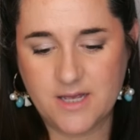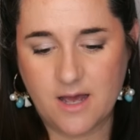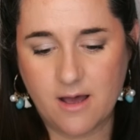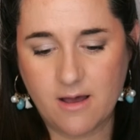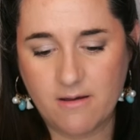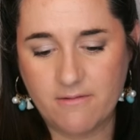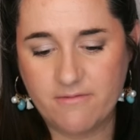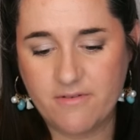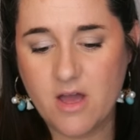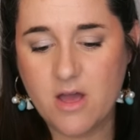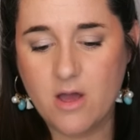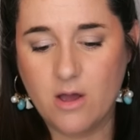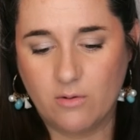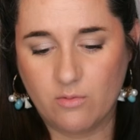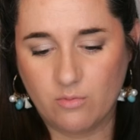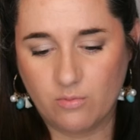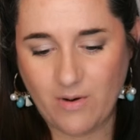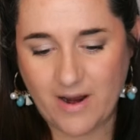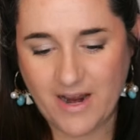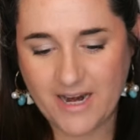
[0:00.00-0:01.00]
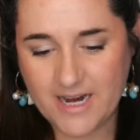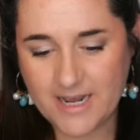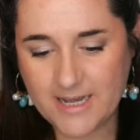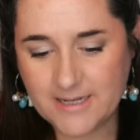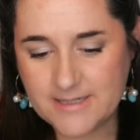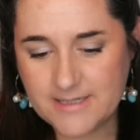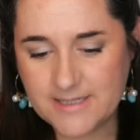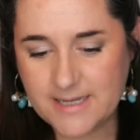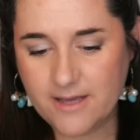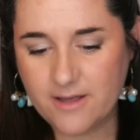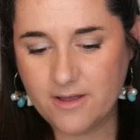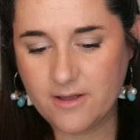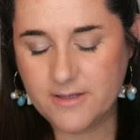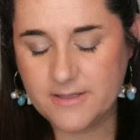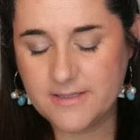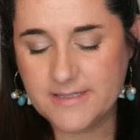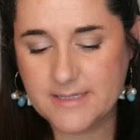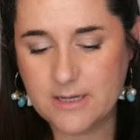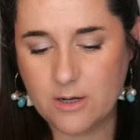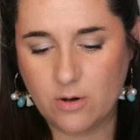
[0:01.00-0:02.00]
of rating
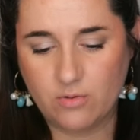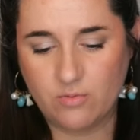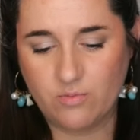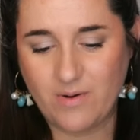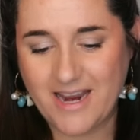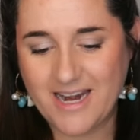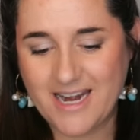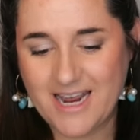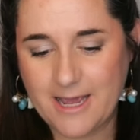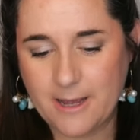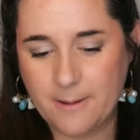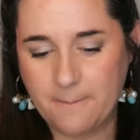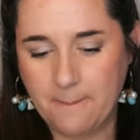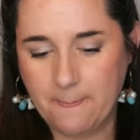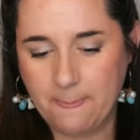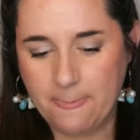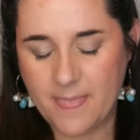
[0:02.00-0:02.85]
skills or rating